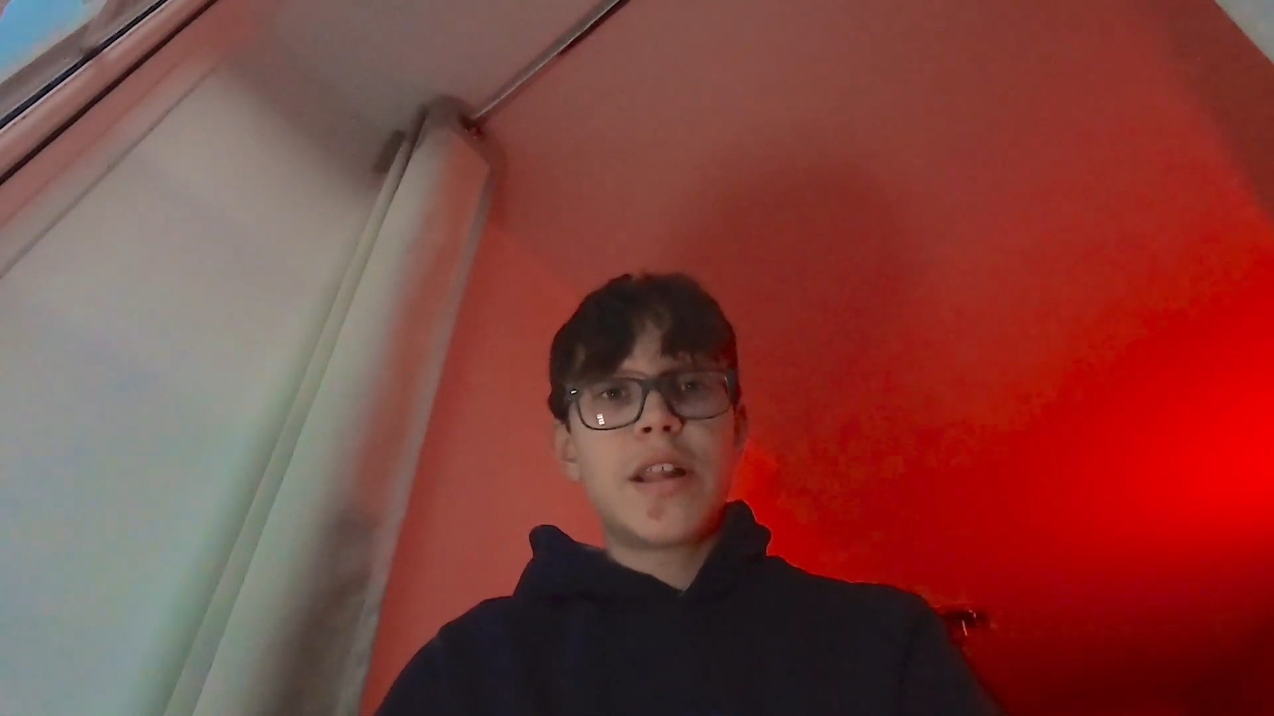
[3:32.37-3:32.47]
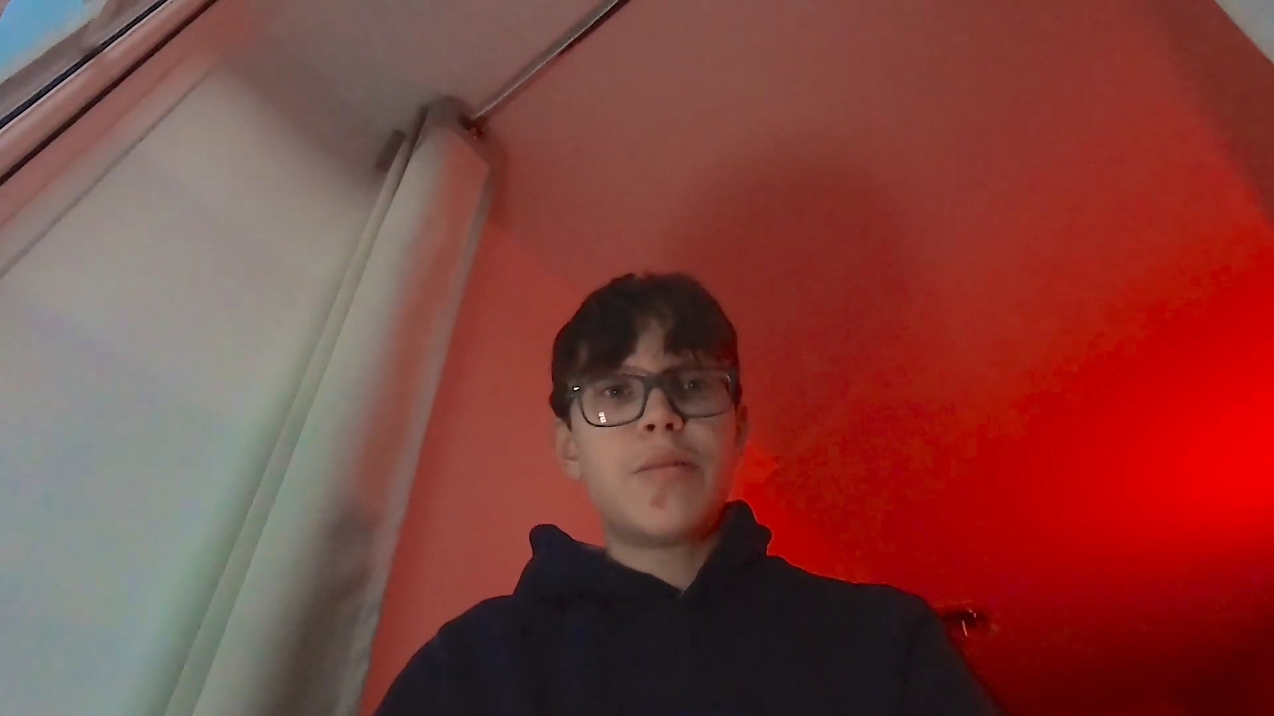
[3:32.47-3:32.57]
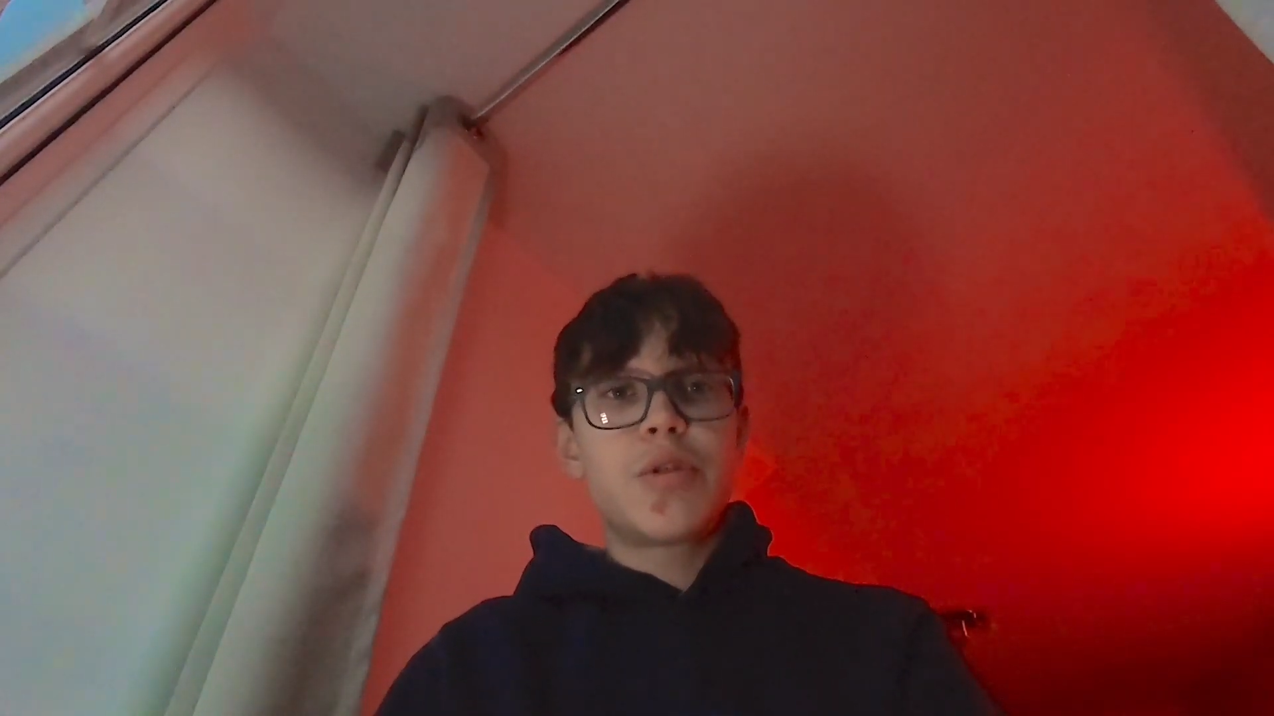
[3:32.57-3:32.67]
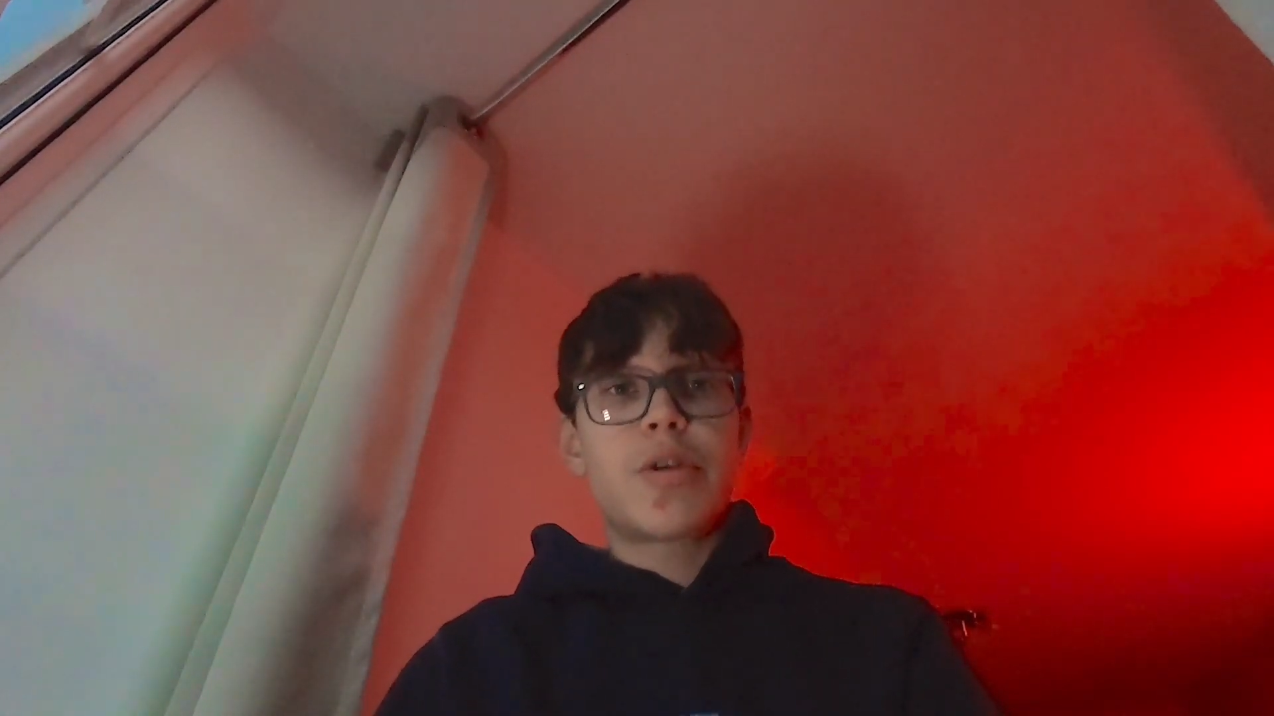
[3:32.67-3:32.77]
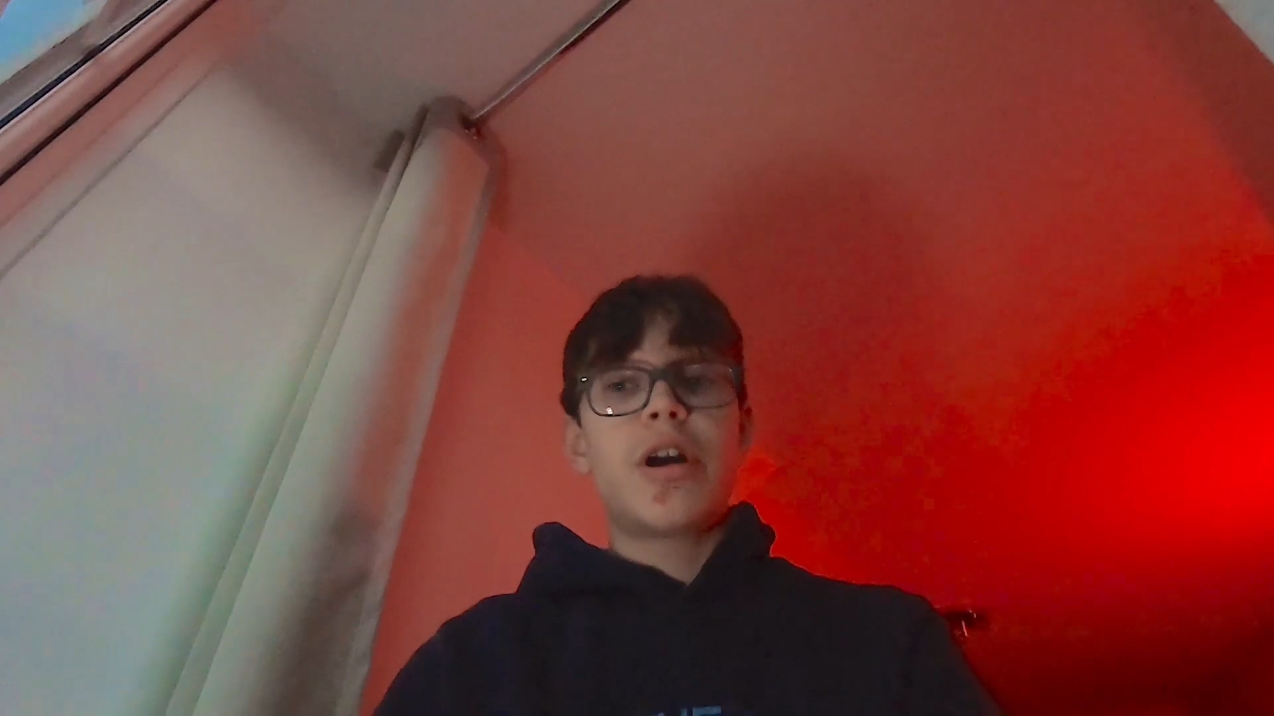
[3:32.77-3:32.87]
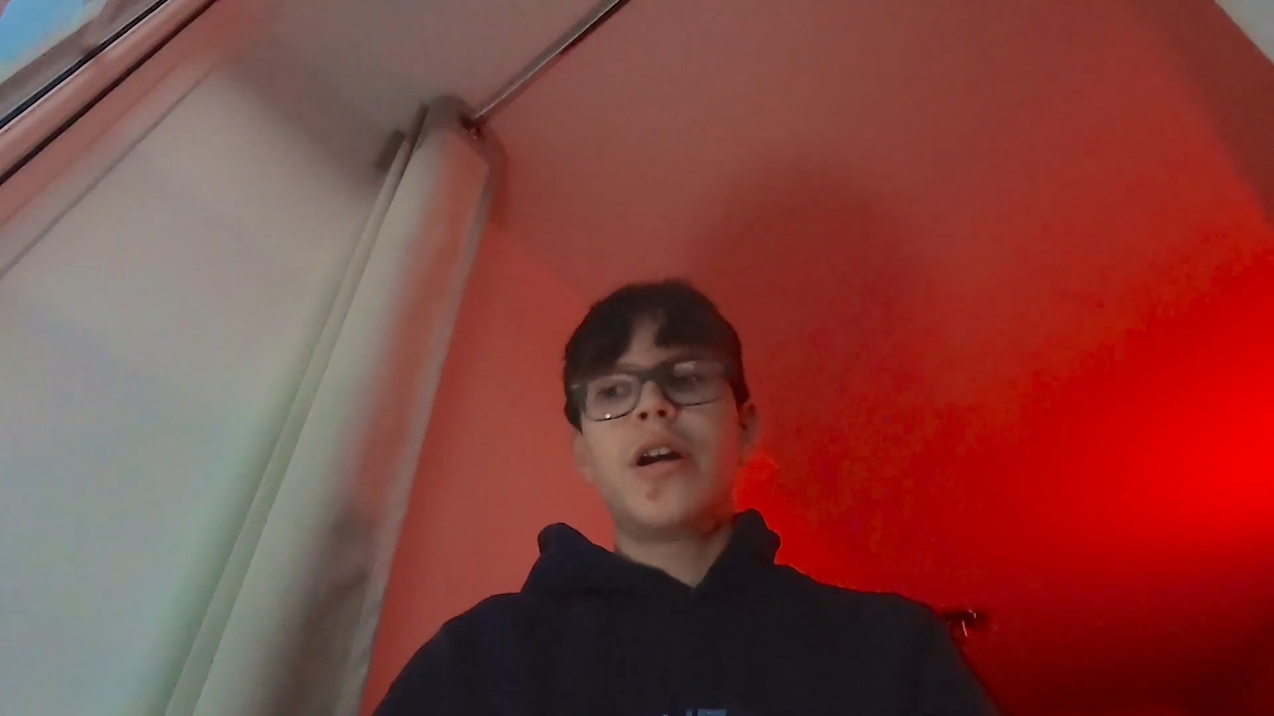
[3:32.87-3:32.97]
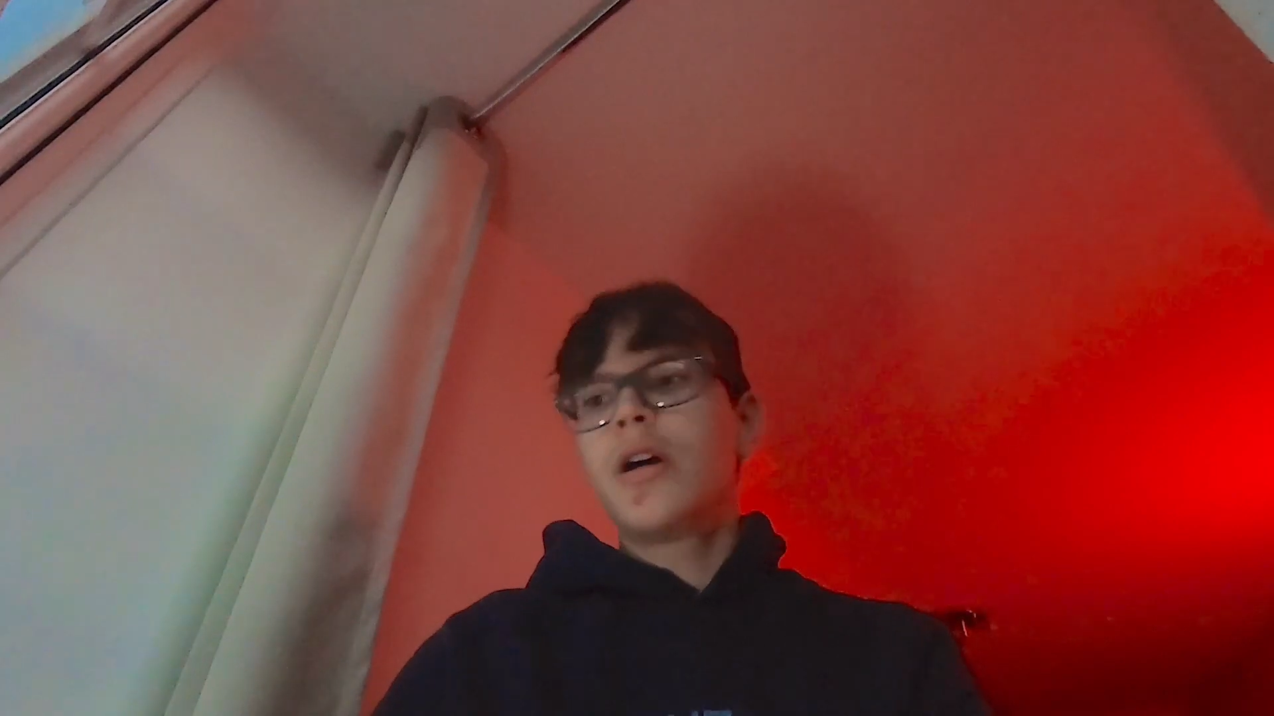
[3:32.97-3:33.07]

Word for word: them to write.